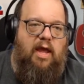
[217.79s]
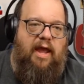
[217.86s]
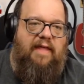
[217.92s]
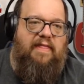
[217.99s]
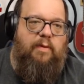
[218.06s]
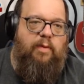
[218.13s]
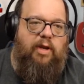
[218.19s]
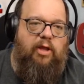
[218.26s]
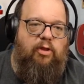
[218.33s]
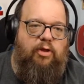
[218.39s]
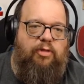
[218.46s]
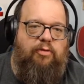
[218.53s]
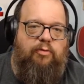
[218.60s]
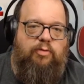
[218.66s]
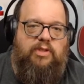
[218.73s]
And then when you
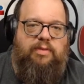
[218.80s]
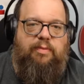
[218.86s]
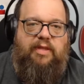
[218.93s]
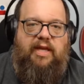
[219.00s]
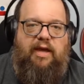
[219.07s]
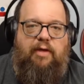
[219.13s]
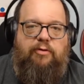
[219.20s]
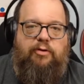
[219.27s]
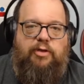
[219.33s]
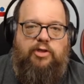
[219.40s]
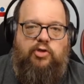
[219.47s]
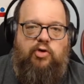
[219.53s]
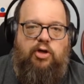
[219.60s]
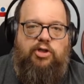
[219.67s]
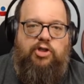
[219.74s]
look through some of the other
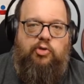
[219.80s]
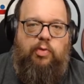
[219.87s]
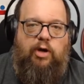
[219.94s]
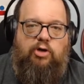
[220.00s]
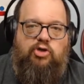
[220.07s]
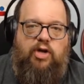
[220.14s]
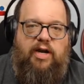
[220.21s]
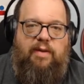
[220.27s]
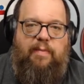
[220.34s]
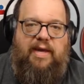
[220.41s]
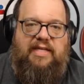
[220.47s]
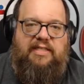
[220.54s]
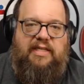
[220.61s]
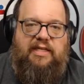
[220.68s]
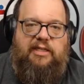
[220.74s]
instructions, we are trying to
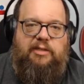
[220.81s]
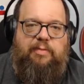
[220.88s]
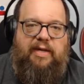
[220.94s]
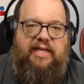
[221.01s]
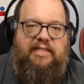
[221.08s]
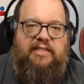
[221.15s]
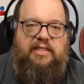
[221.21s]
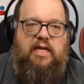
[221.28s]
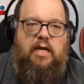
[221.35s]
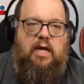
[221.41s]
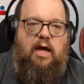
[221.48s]
pass into space,